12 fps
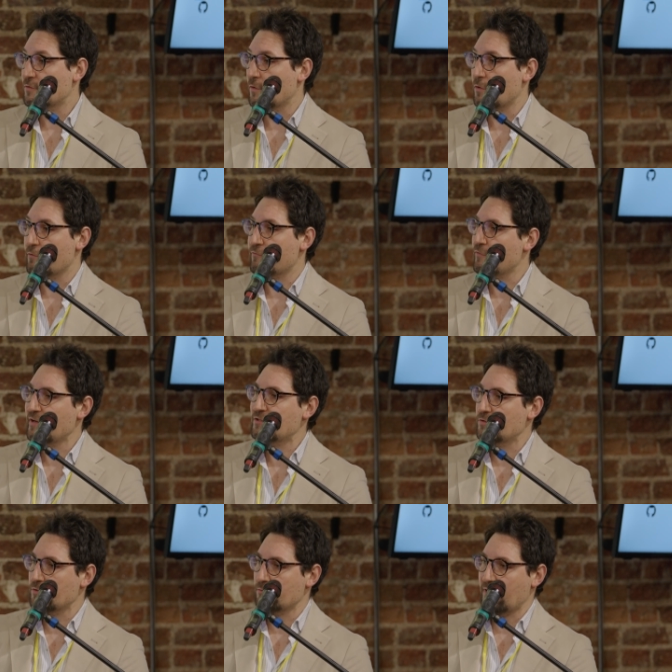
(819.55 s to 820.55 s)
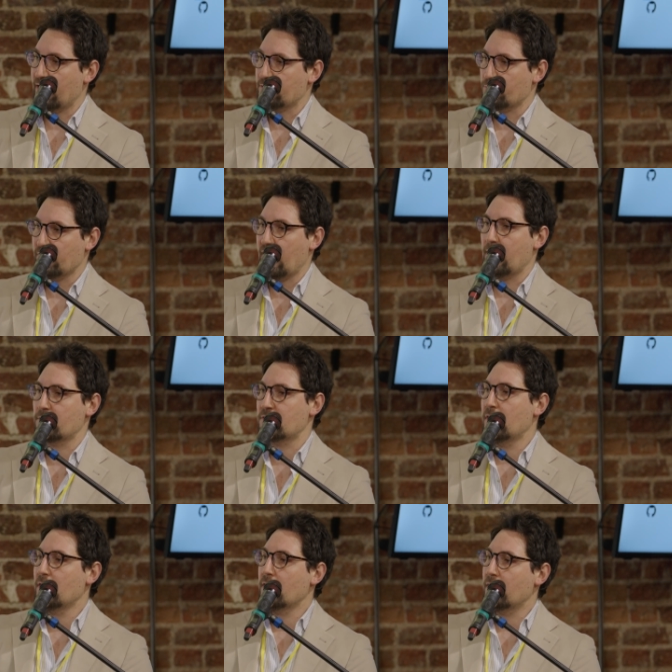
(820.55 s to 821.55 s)
So you're free to do that without,
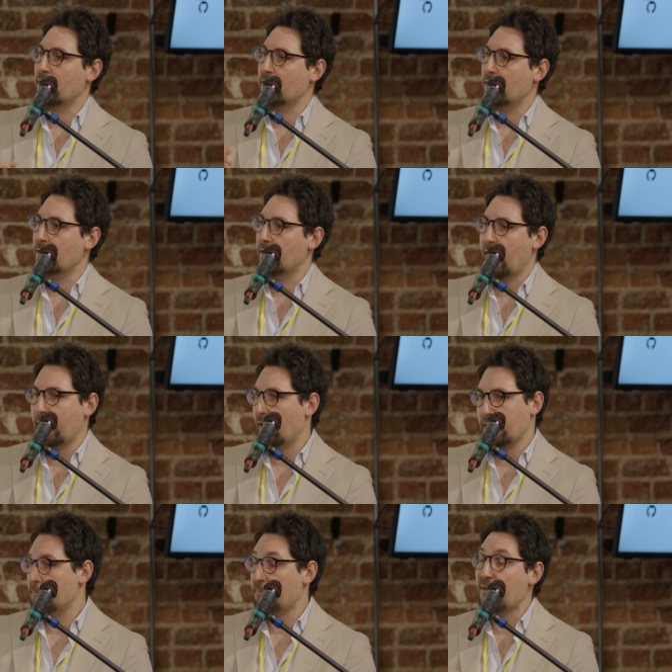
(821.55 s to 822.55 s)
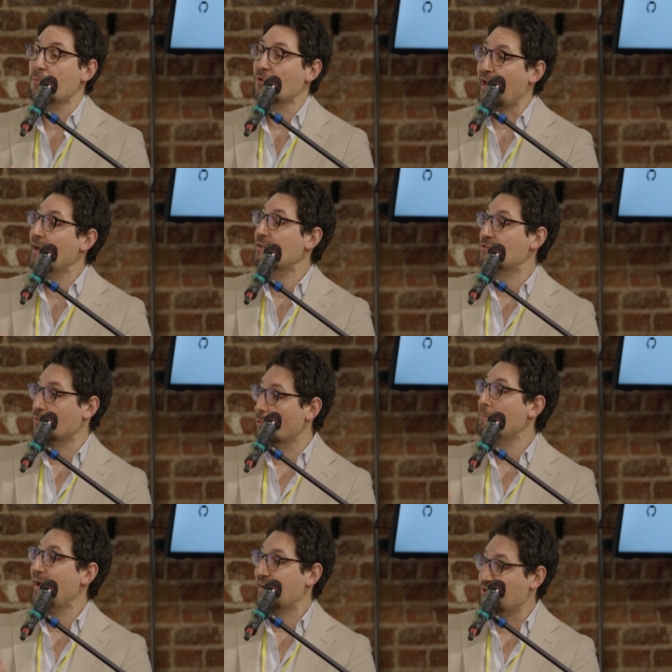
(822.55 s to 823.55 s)
and people can
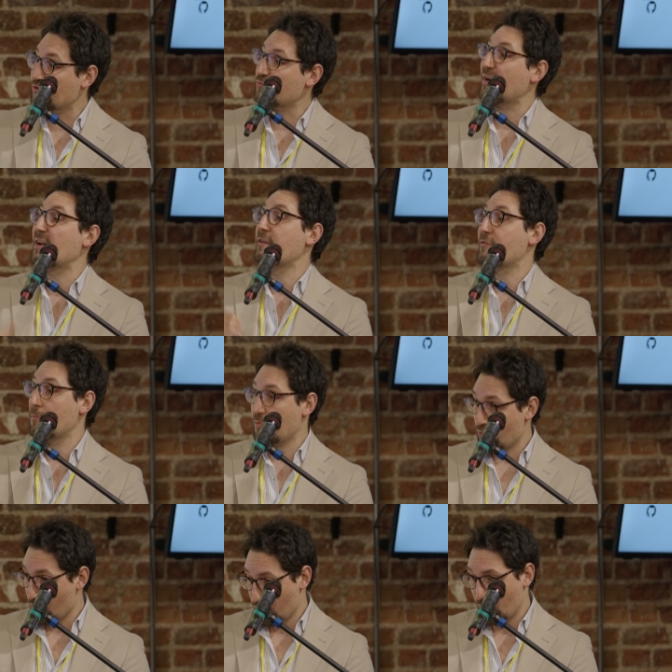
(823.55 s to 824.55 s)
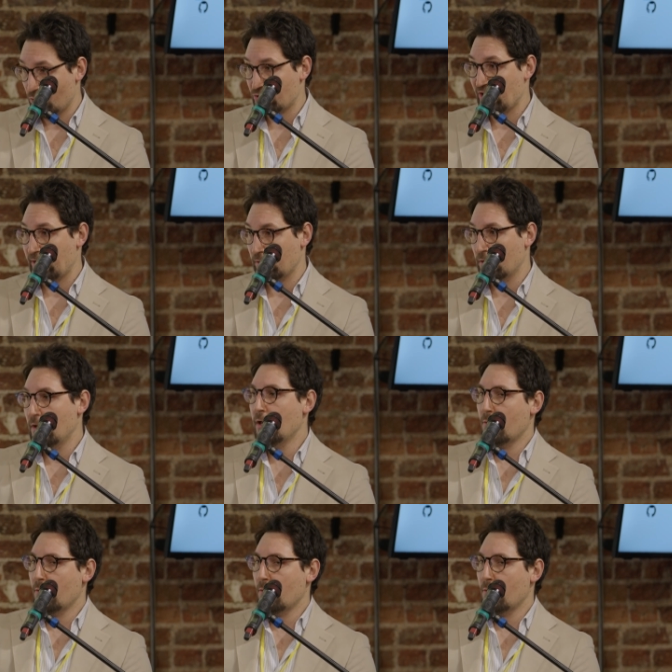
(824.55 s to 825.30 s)
install packages directly from your channel.